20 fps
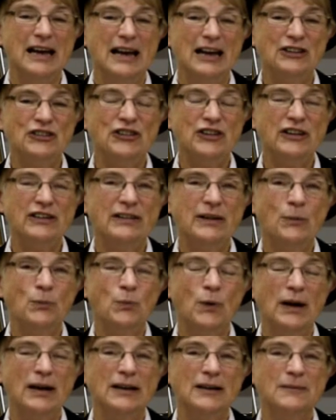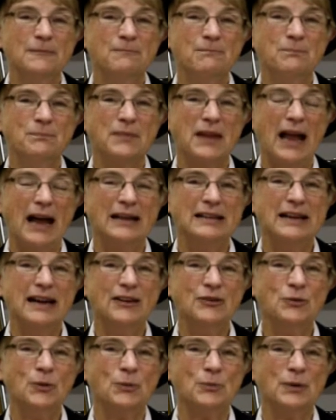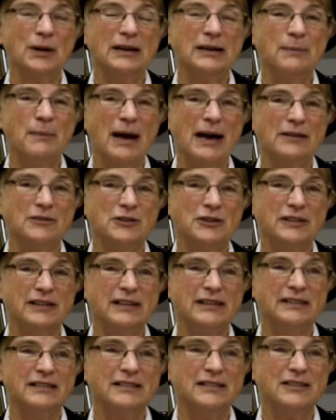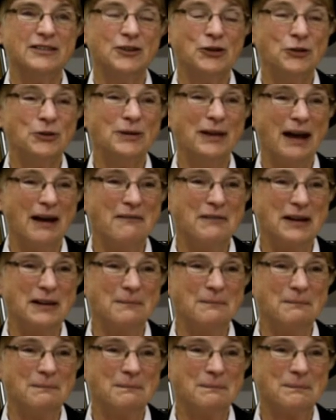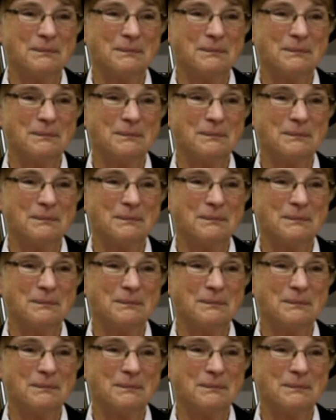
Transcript: And she said, well, I guess what really matters is, do you love him?